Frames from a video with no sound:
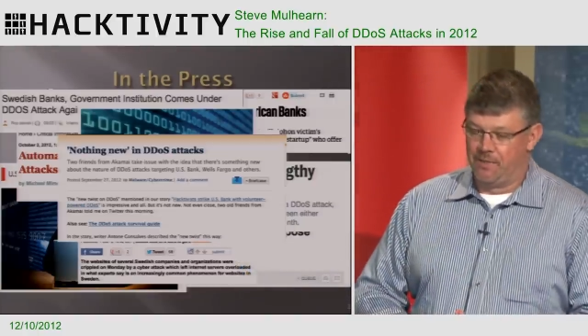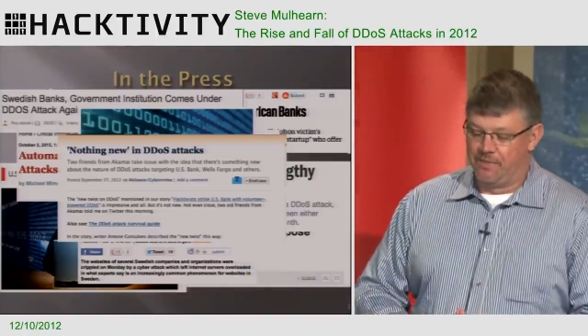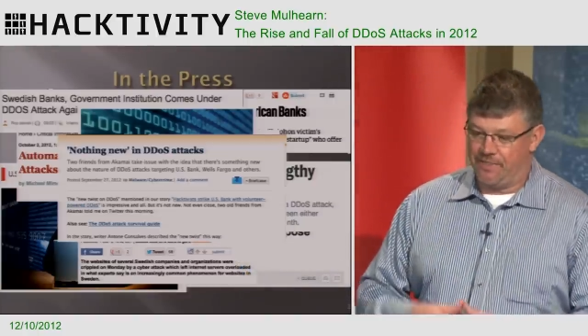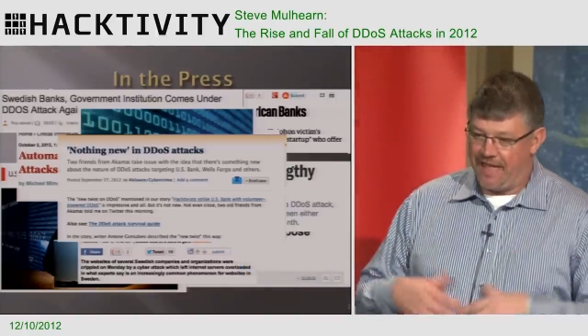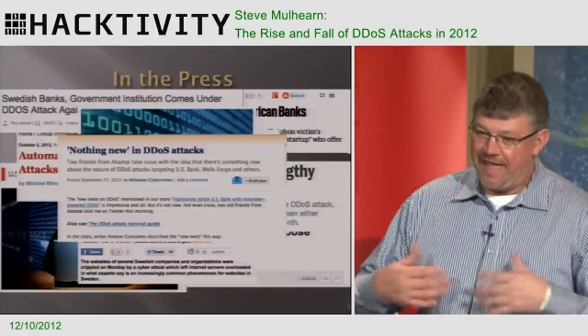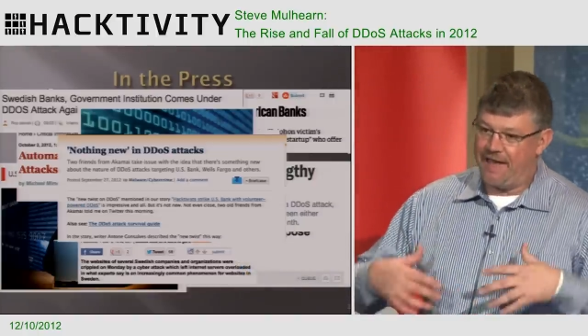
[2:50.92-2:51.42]

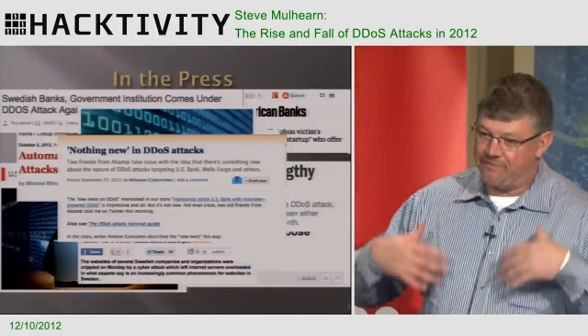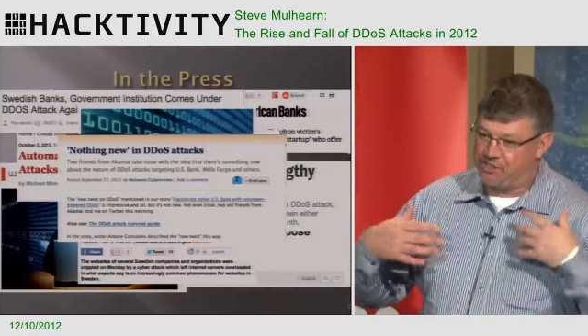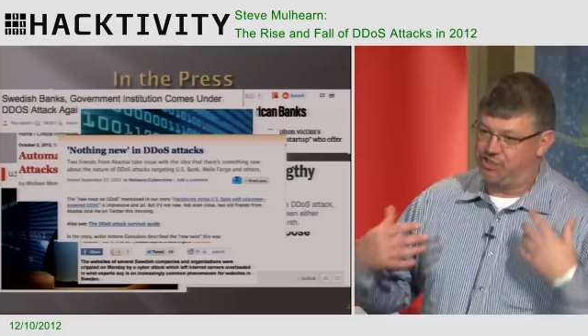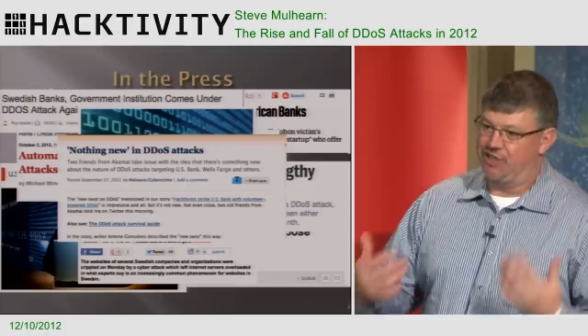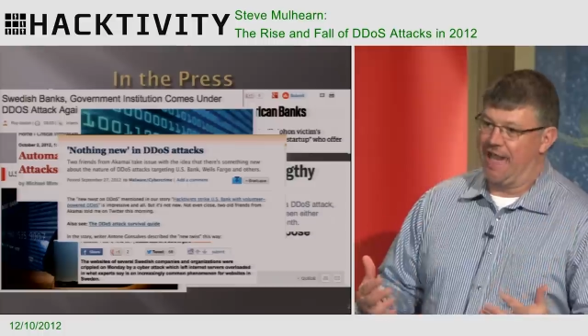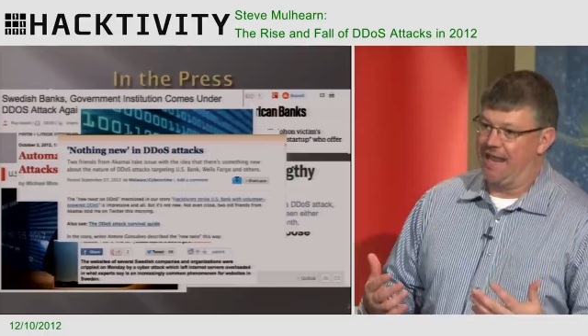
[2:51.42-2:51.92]
They have a
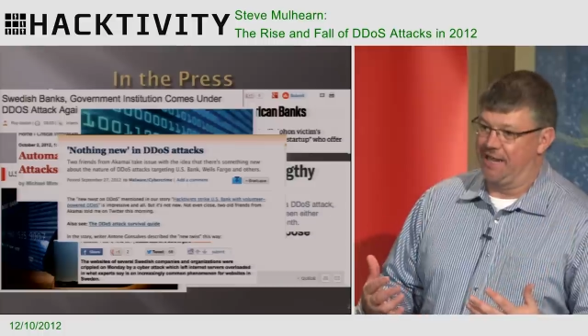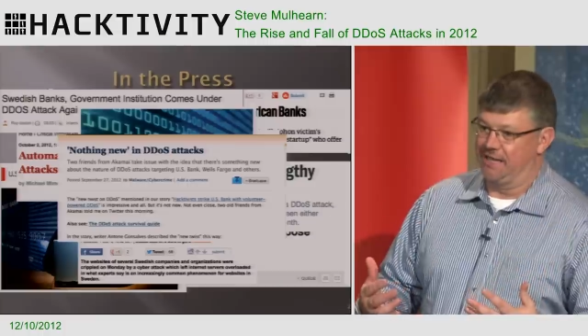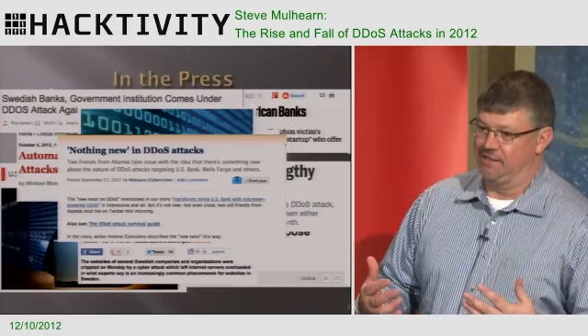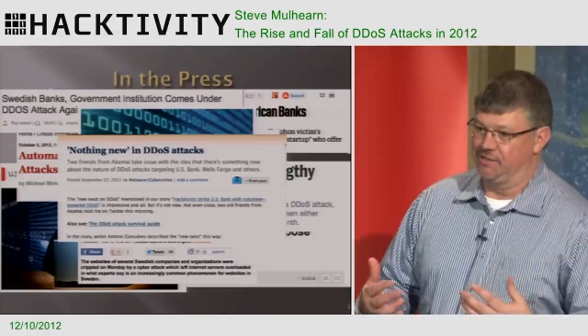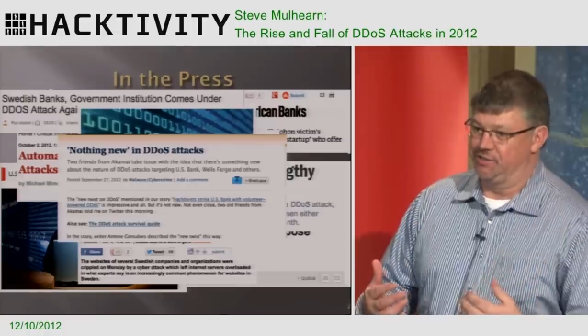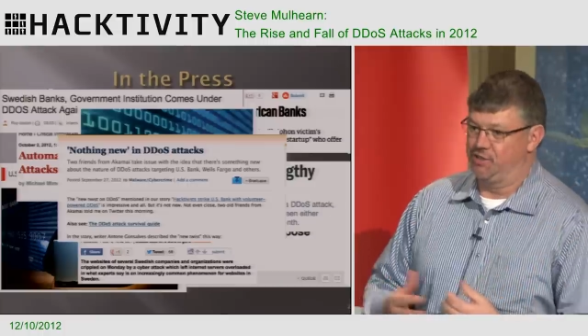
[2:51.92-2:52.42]

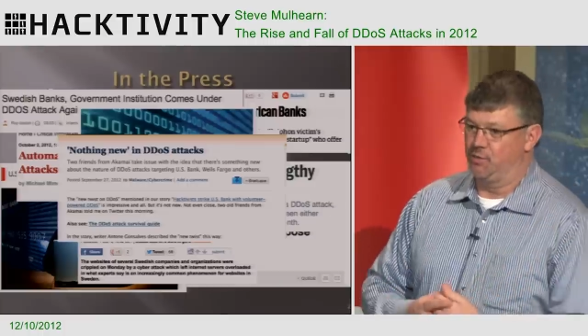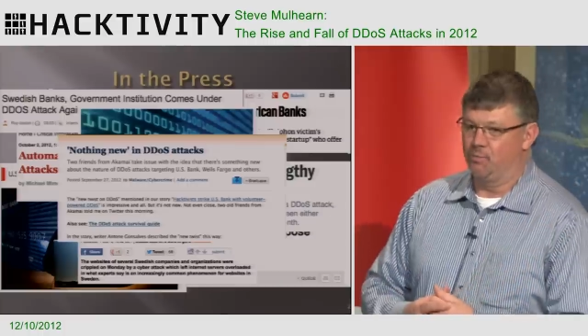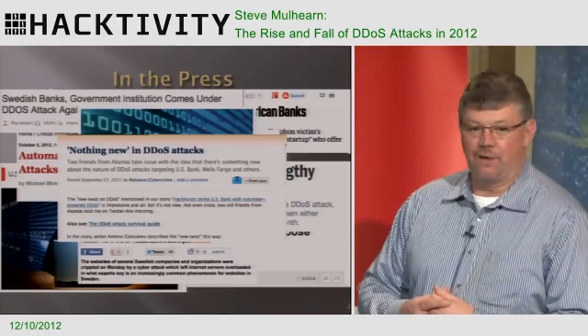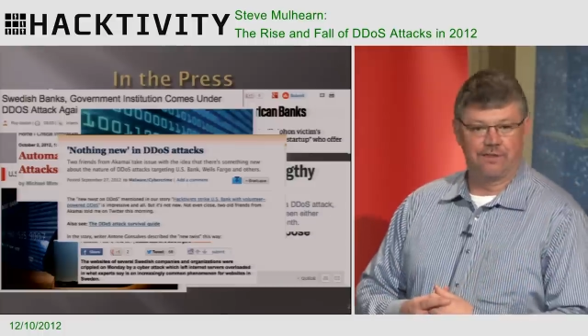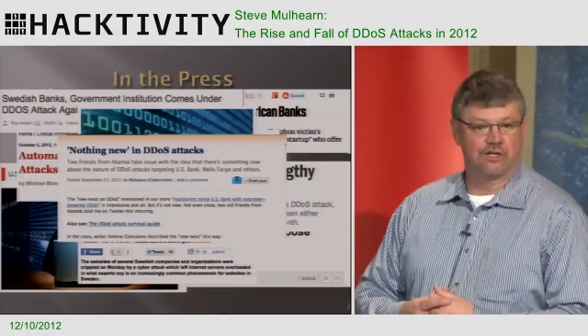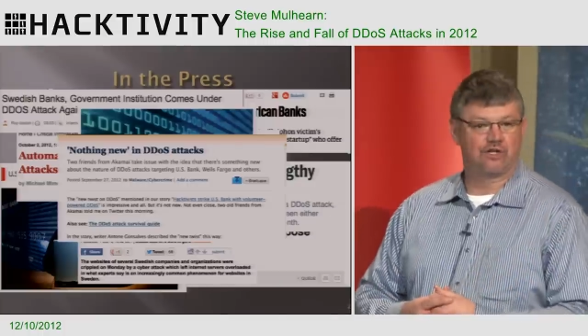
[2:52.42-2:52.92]
challenge
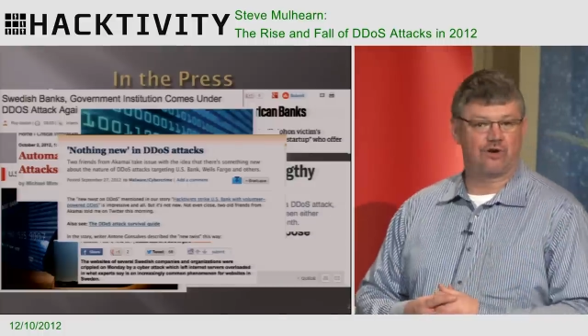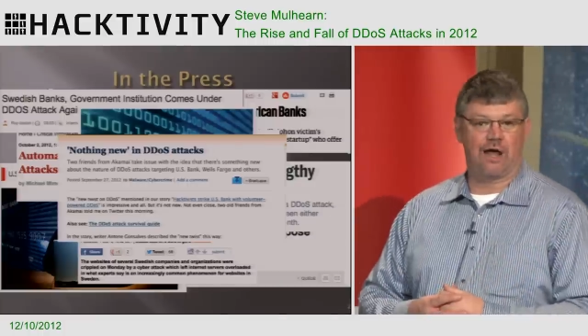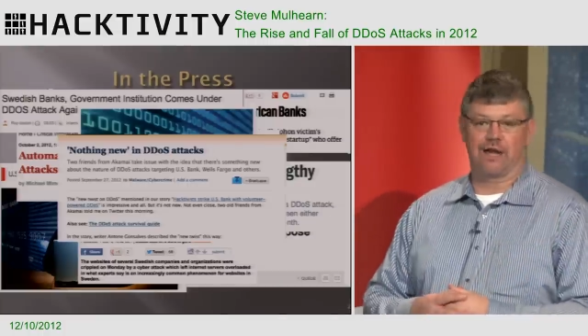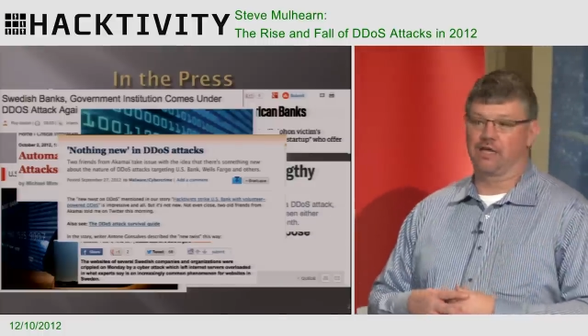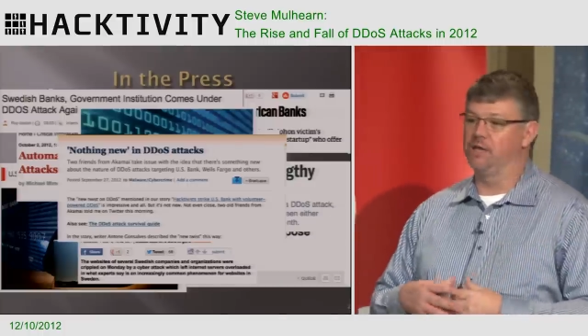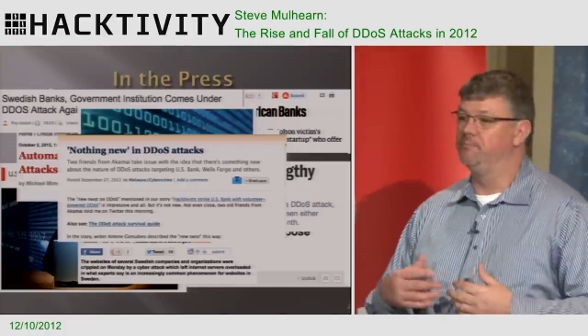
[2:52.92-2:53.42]
when they're
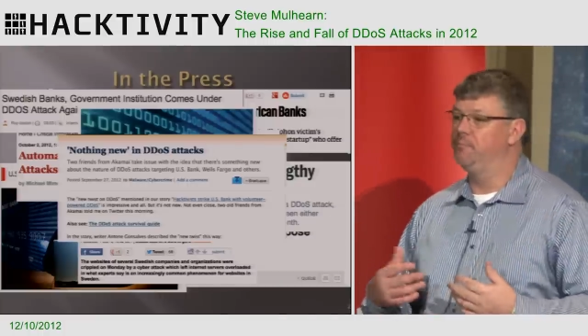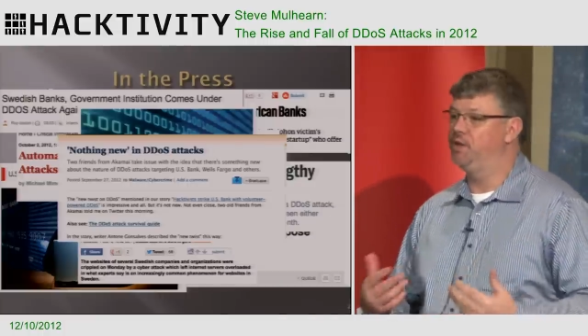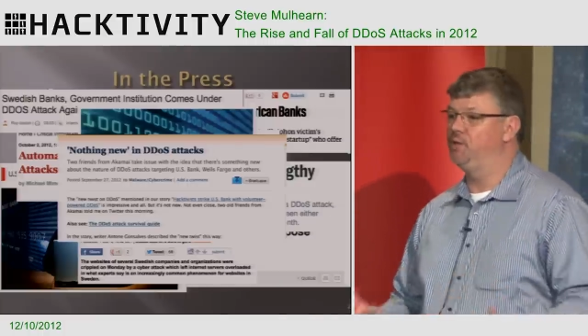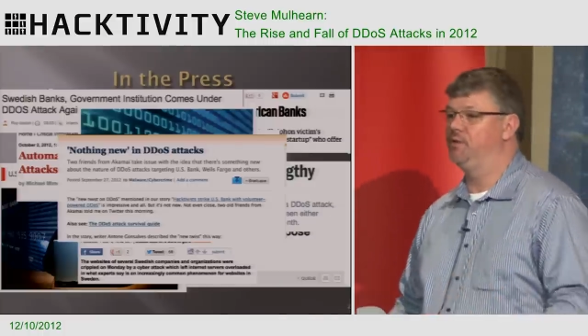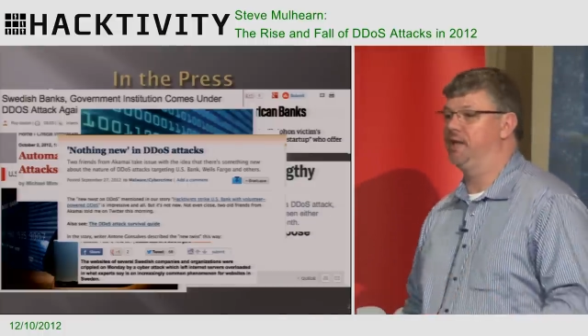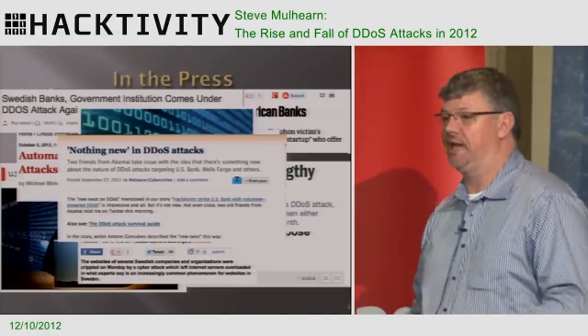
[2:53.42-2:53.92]
trying to
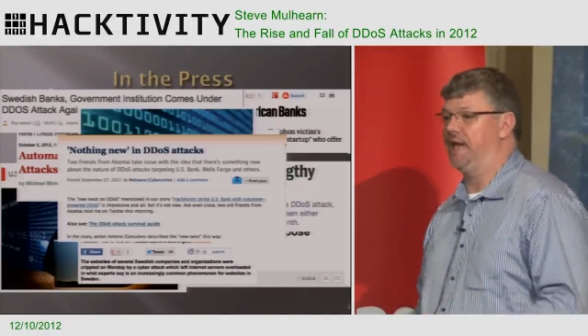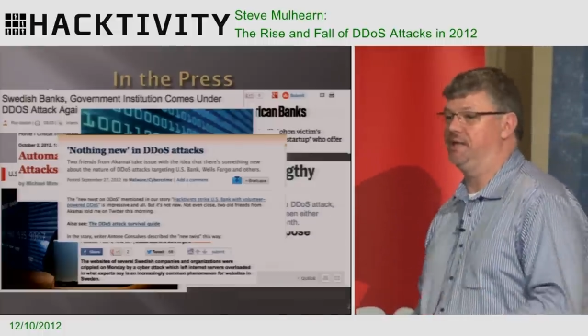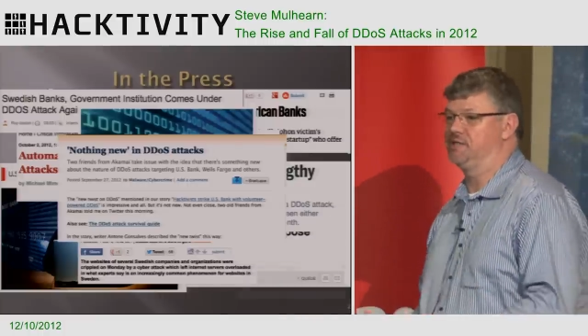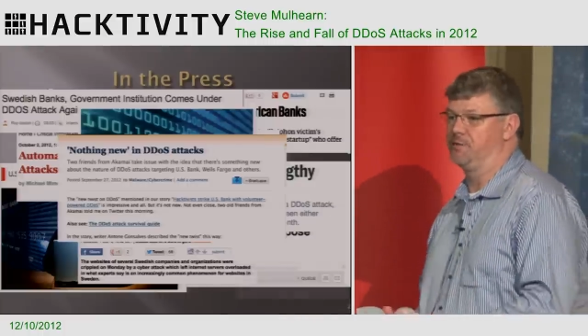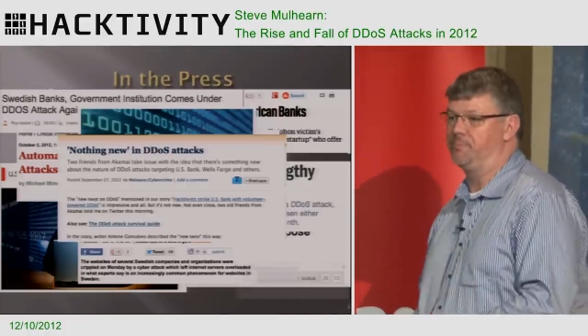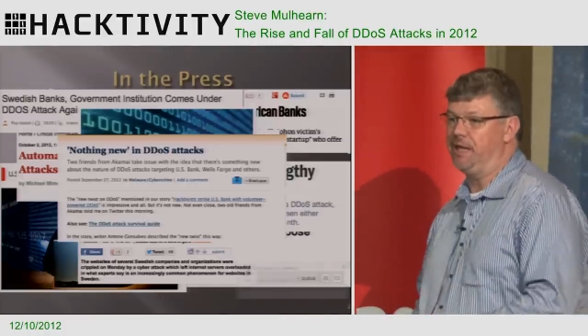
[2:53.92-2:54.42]

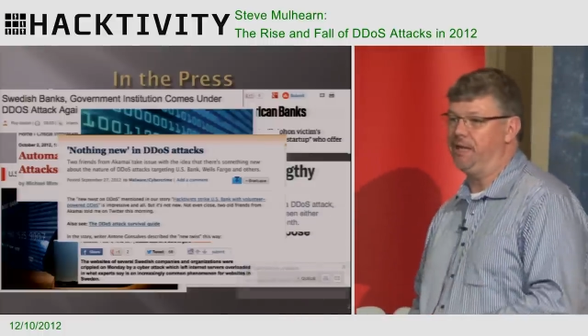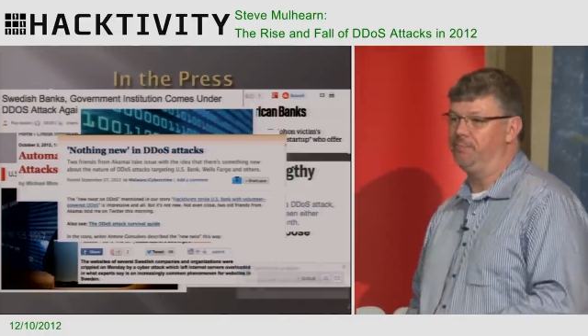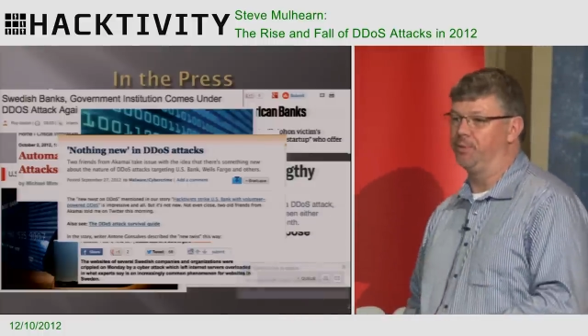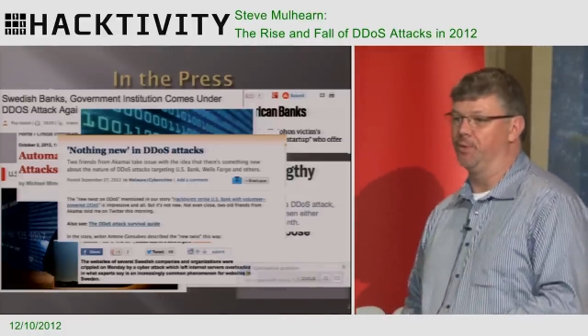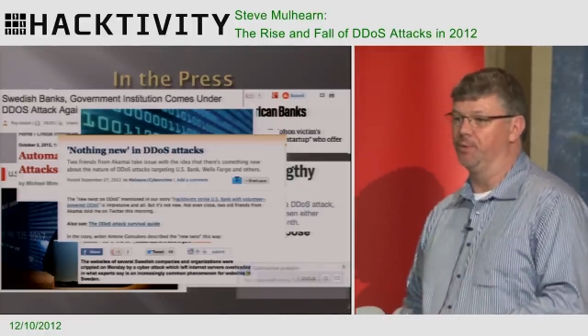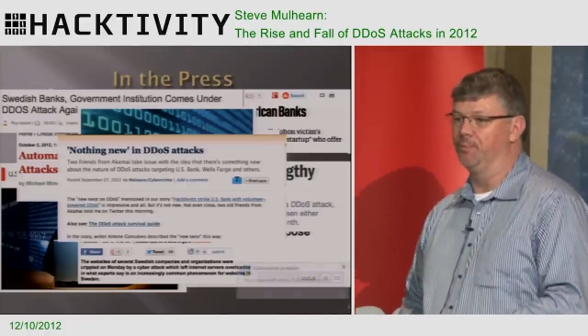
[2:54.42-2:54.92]
communicate to
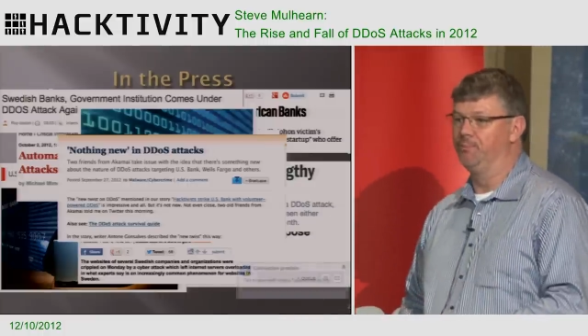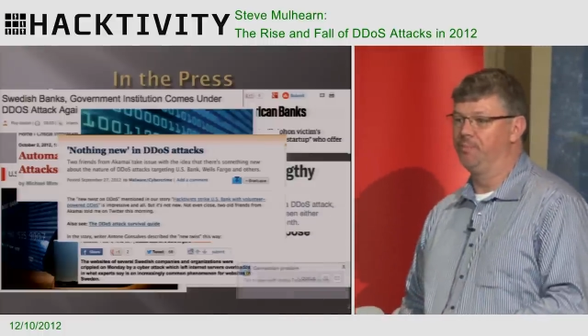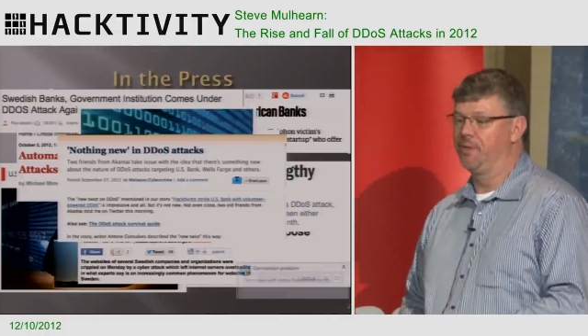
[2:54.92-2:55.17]
people